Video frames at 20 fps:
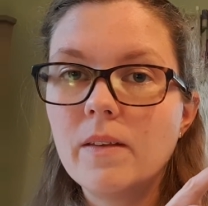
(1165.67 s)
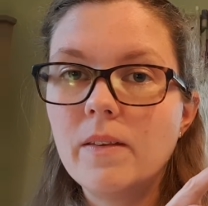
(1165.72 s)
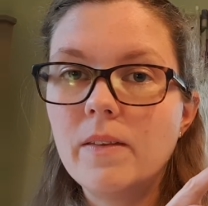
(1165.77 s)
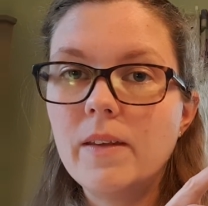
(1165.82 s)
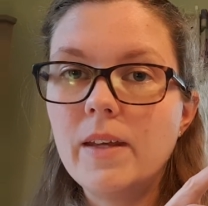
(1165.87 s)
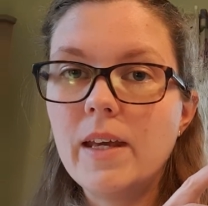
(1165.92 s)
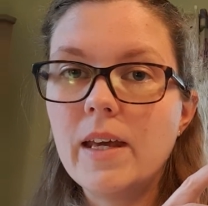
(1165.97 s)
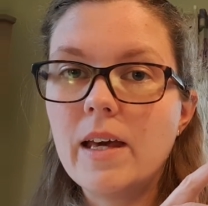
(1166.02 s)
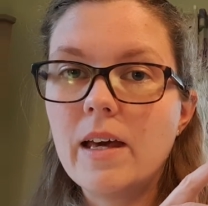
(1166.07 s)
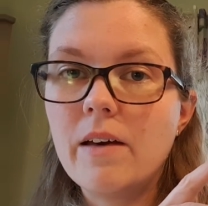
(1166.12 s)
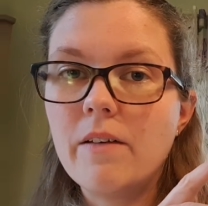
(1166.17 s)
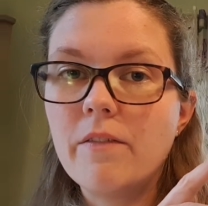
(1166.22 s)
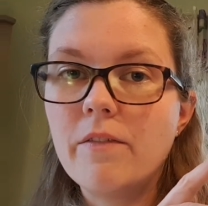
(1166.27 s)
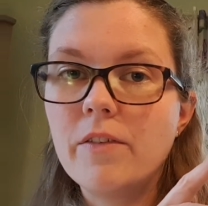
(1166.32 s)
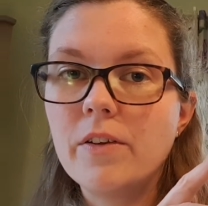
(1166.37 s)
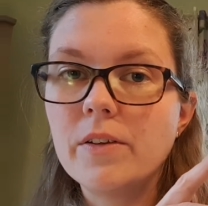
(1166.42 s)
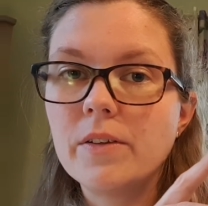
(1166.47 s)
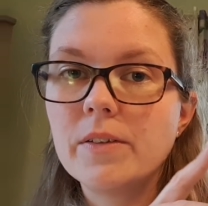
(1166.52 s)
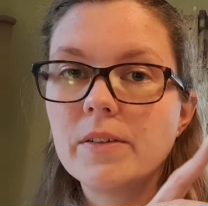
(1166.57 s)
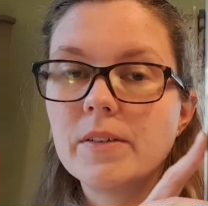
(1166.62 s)
they have
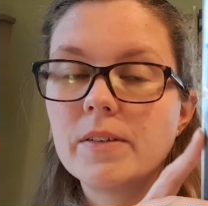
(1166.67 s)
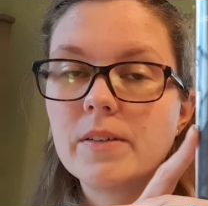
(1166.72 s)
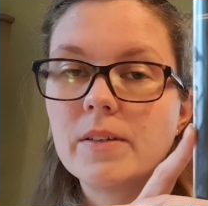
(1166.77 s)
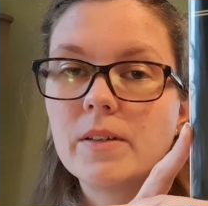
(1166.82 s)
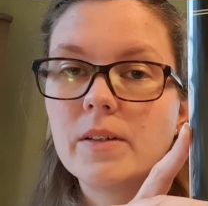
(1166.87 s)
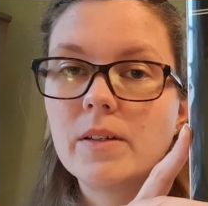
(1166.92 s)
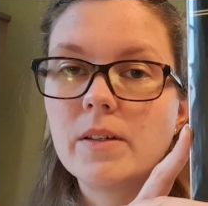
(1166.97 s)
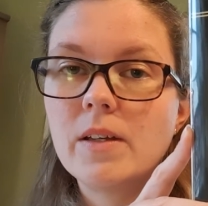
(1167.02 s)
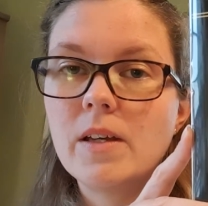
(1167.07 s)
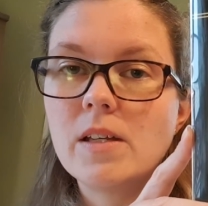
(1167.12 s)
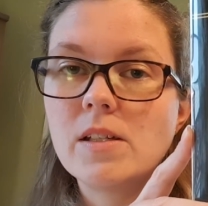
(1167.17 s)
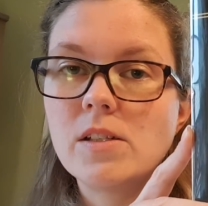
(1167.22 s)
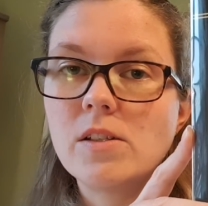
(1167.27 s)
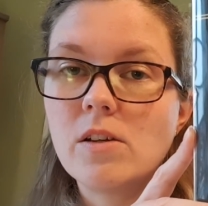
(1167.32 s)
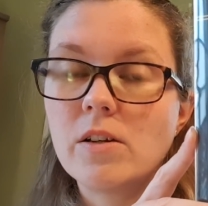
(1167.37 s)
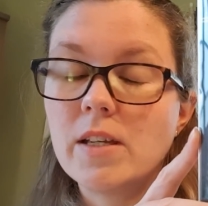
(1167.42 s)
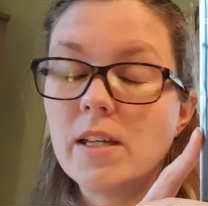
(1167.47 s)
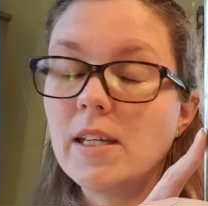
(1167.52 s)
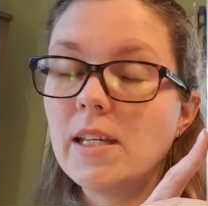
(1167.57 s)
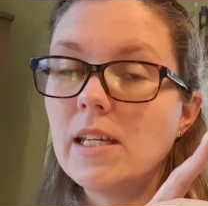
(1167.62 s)
a
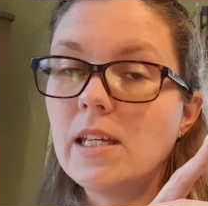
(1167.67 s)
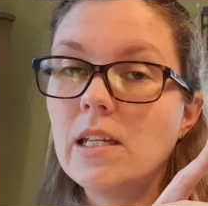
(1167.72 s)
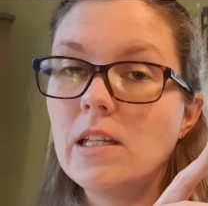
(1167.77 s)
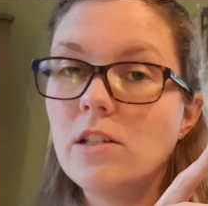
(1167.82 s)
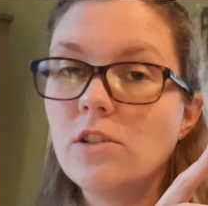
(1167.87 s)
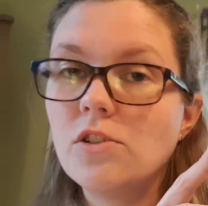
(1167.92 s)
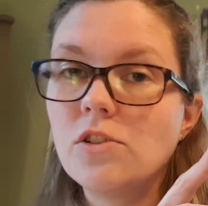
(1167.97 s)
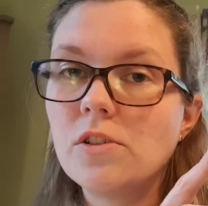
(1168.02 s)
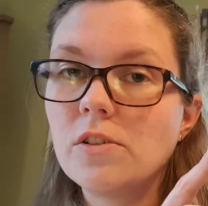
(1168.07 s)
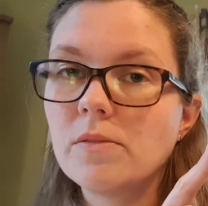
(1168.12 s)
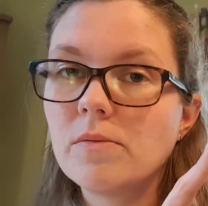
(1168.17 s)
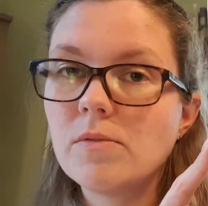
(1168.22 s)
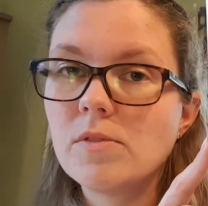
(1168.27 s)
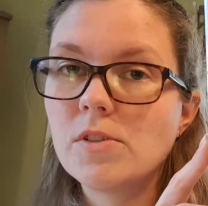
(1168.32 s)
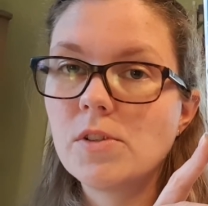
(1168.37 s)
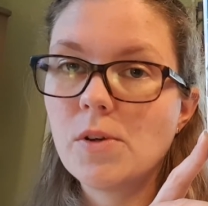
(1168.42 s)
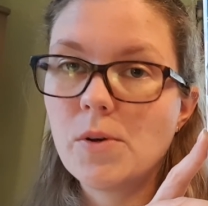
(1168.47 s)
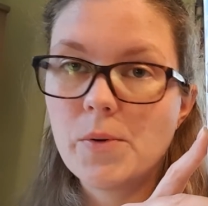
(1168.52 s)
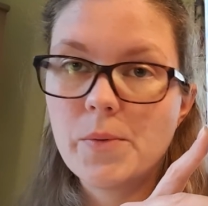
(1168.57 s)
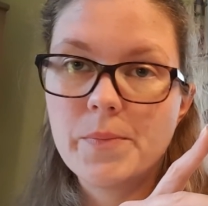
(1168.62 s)
stocking each,
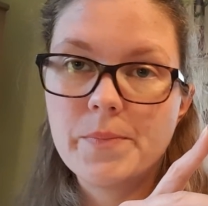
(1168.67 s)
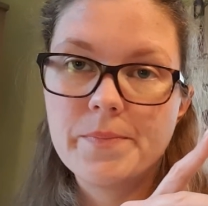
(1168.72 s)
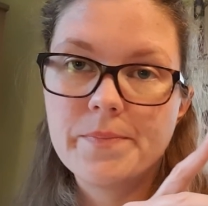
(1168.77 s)
so